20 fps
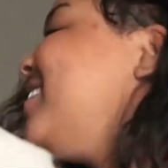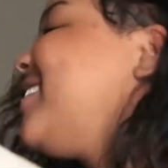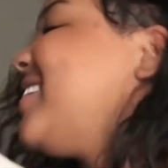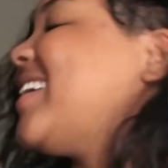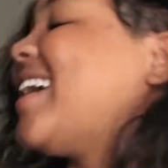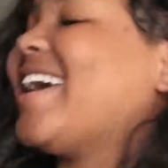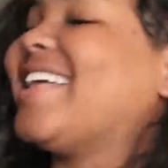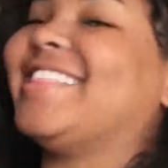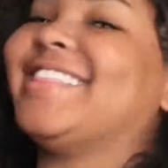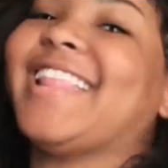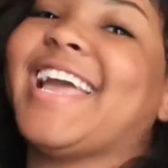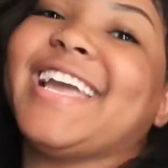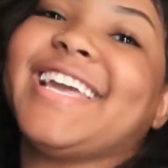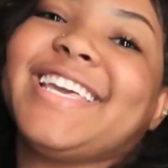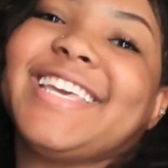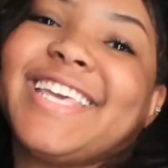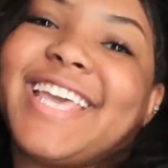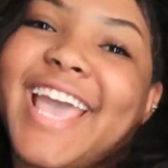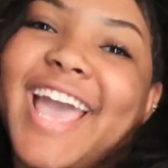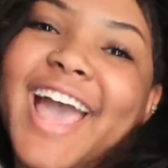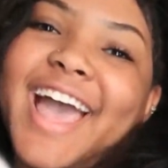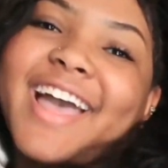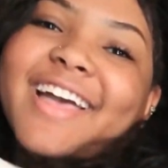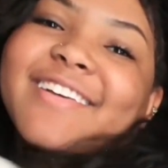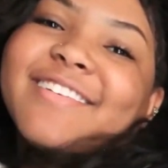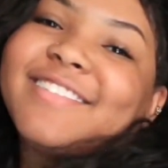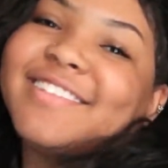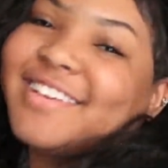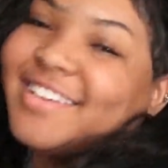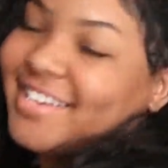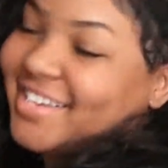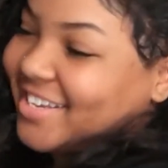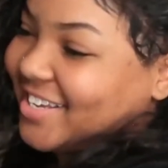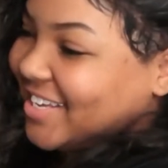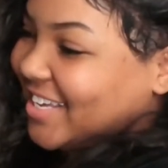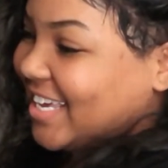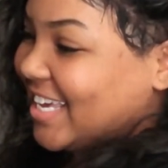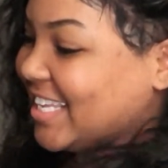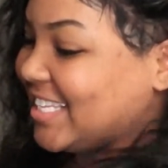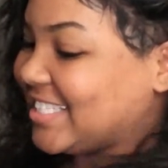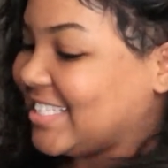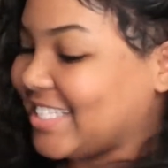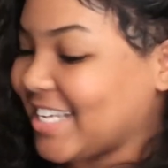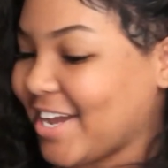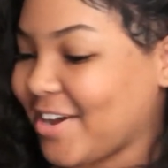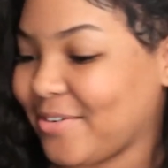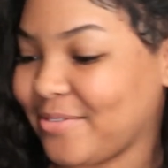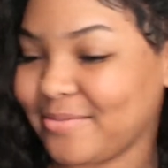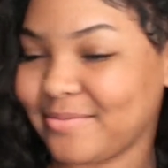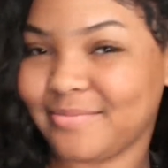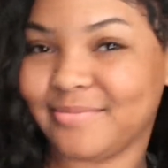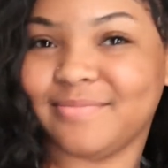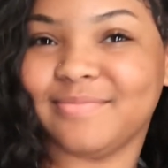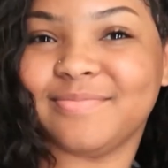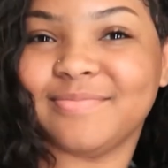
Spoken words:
Okay, thank you. Get down.